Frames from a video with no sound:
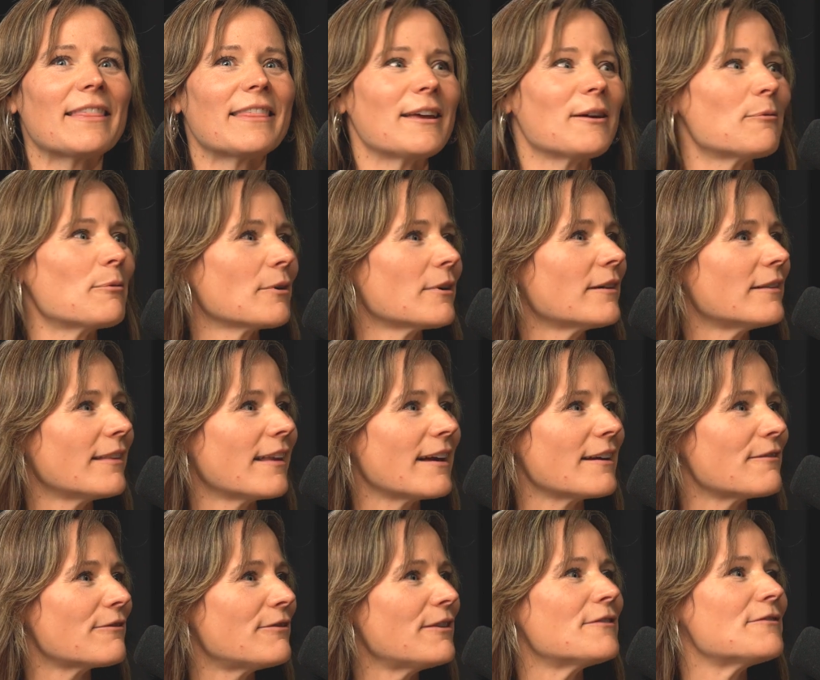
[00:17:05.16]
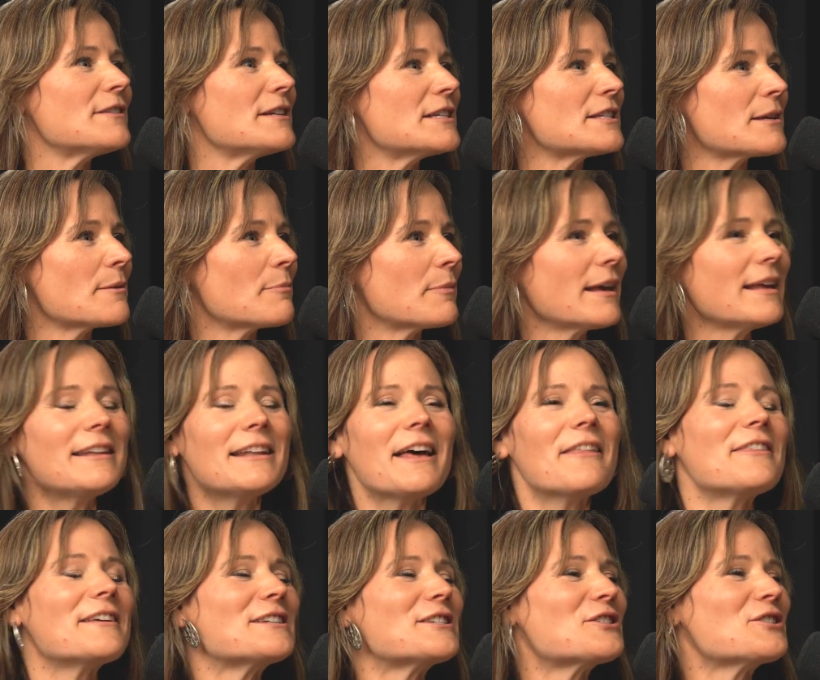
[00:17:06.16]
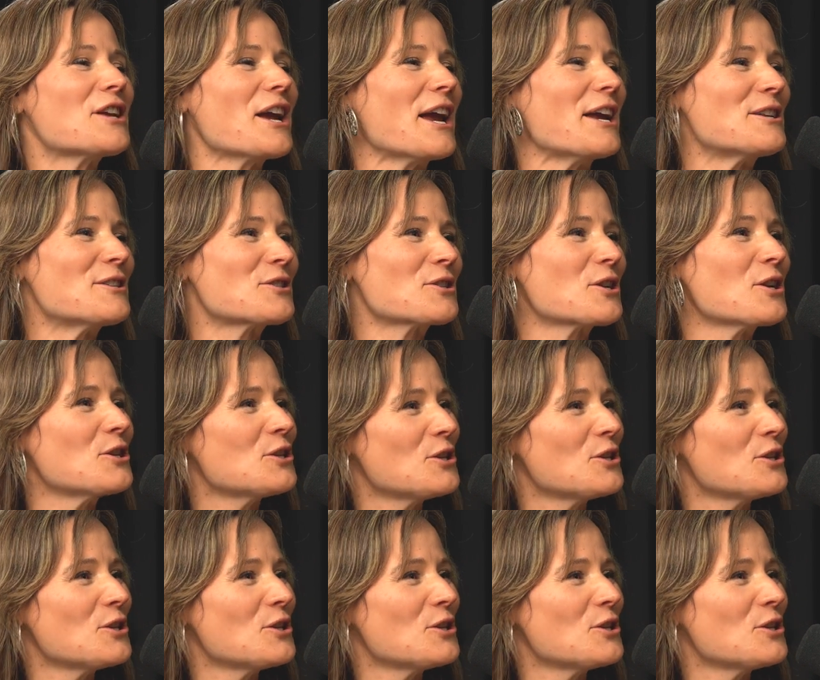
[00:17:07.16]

I think we're in like 50 something, and nothing's changed.